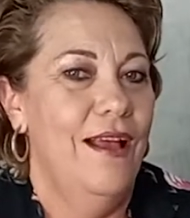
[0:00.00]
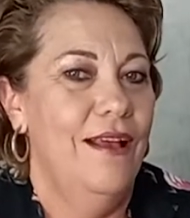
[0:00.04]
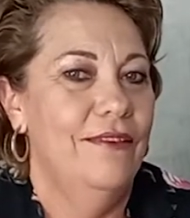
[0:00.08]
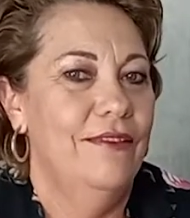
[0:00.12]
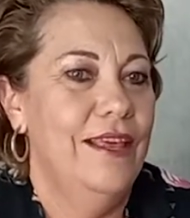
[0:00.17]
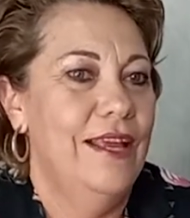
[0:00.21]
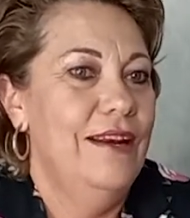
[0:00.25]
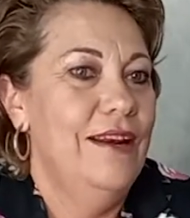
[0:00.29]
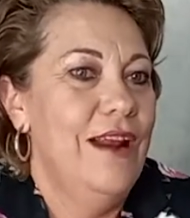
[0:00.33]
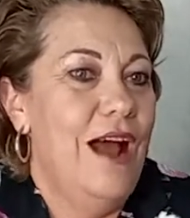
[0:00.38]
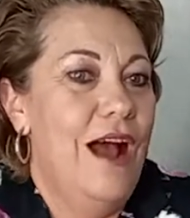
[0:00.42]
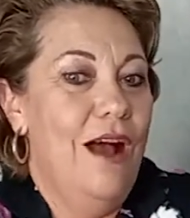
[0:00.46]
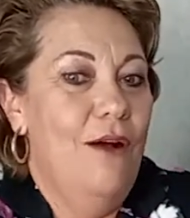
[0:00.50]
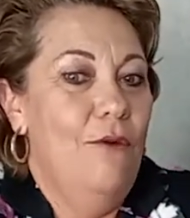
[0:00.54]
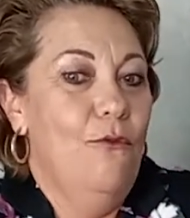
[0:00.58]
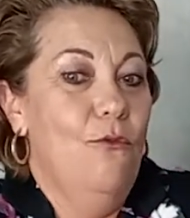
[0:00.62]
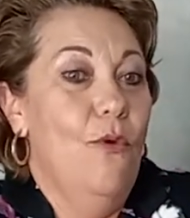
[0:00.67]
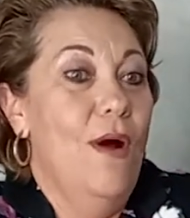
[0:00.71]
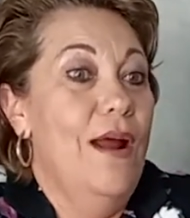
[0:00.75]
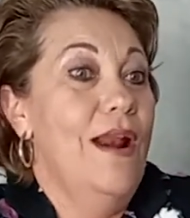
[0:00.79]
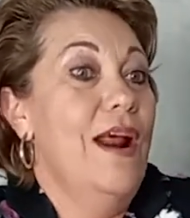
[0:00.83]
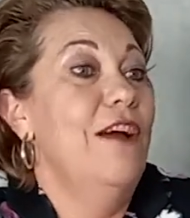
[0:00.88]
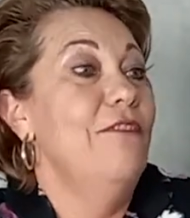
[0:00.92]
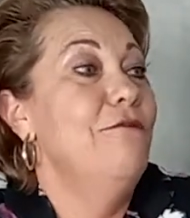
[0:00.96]
than
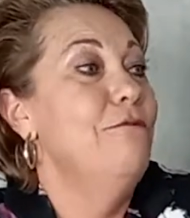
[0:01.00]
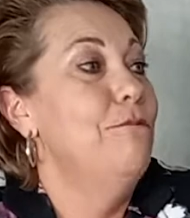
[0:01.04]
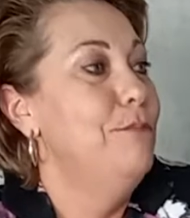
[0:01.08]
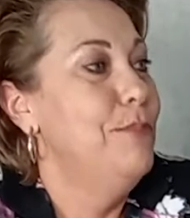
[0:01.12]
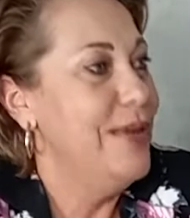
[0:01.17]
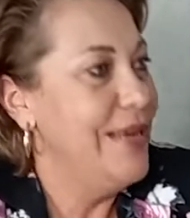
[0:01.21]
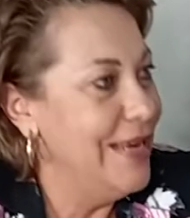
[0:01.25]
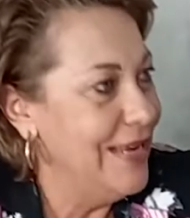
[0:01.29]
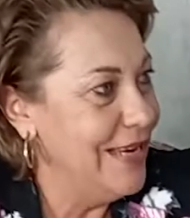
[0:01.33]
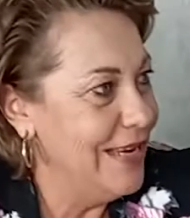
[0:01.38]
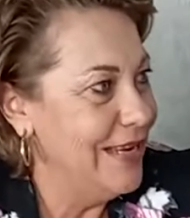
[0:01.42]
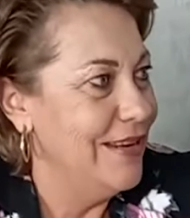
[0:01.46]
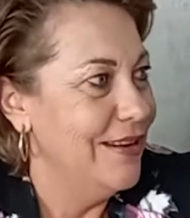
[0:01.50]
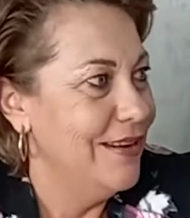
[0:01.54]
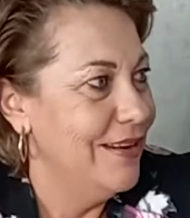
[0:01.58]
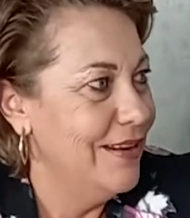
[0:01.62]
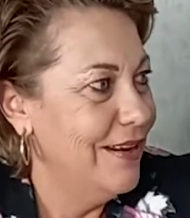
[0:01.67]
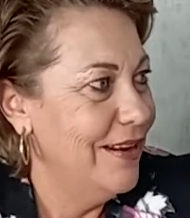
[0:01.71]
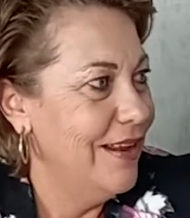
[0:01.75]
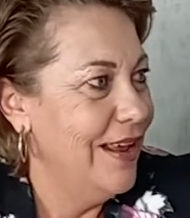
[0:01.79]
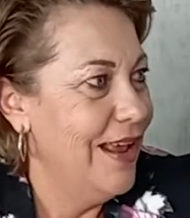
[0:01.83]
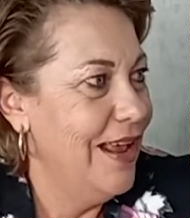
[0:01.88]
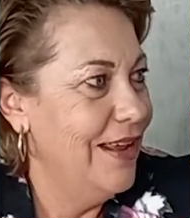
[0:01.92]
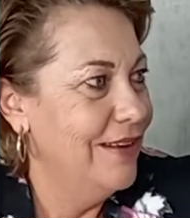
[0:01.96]
what I've
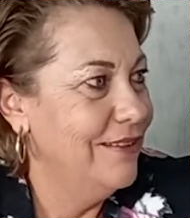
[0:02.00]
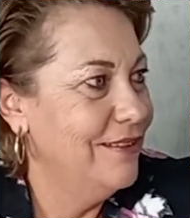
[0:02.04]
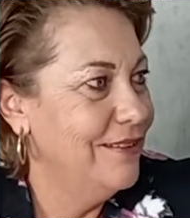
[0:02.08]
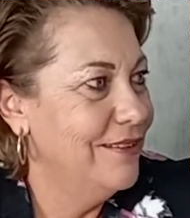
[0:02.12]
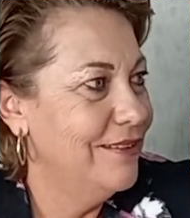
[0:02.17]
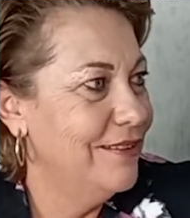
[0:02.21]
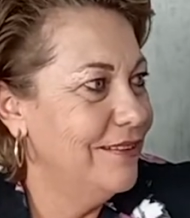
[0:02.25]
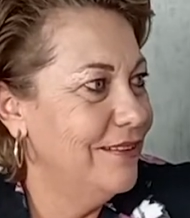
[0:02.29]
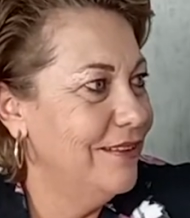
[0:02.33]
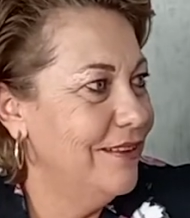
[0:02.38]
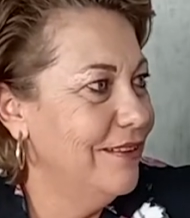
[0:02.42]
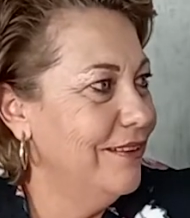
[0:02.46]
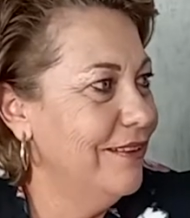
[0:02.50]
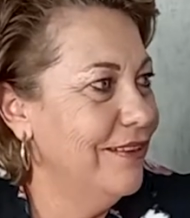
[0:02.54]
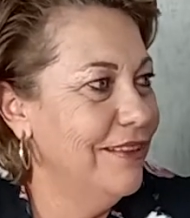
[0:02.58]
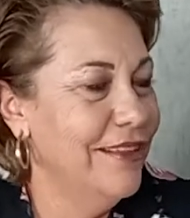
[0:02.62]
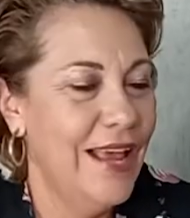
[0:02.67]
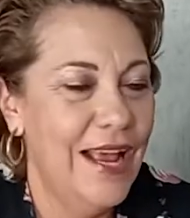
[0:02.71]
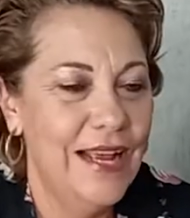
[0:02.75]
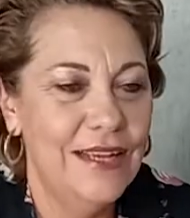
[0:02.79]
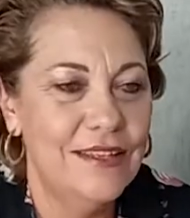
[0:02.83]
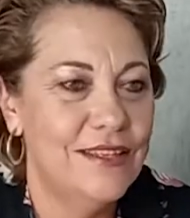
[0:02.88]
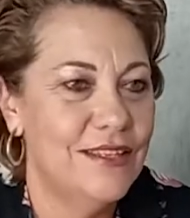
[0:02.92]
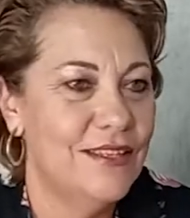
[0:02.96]
been, and
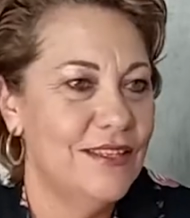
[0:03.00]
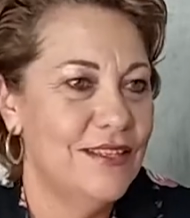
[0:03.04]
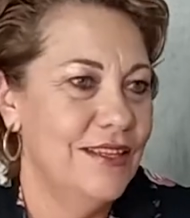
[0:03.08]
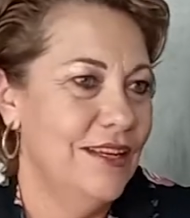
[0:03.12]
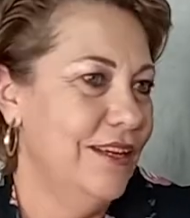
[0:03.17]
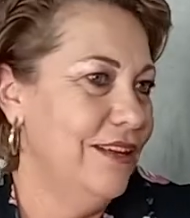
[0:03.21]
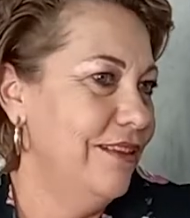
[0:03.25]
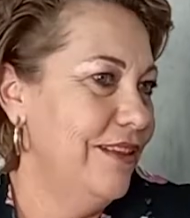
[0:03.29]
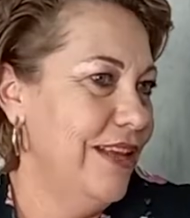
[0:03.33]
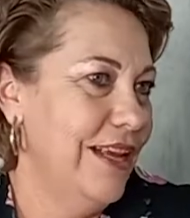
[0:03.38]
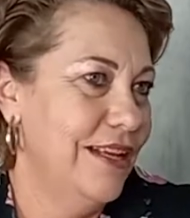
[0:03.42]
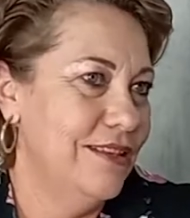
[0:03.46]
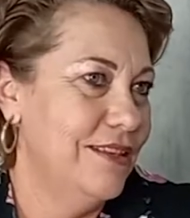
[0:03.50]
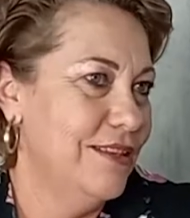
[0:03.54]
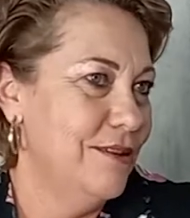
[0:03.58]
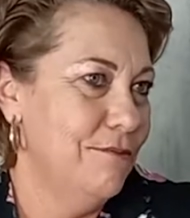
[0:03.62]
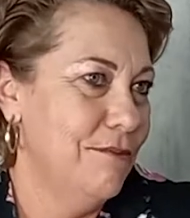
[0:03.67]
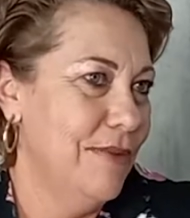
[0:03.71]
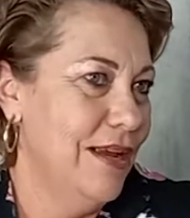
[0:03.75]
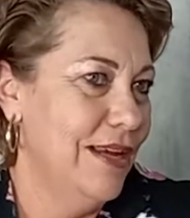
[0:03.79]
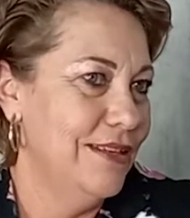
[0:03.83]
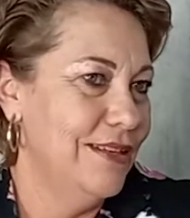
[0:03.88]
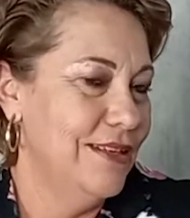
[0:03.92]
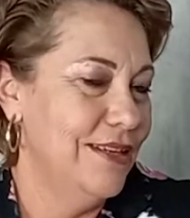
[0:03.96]
that's
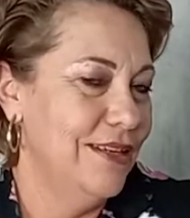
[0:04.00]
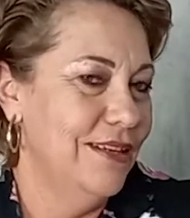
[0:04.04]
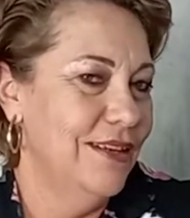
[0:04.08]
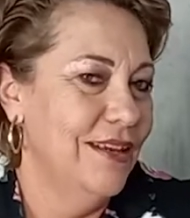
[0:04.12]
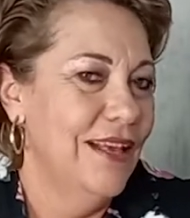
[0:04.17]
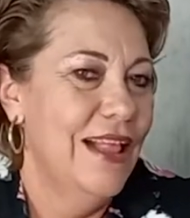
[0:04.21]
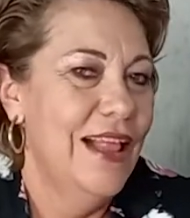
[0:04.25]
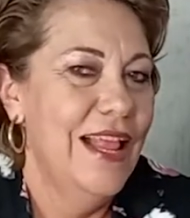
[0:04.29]
amazing.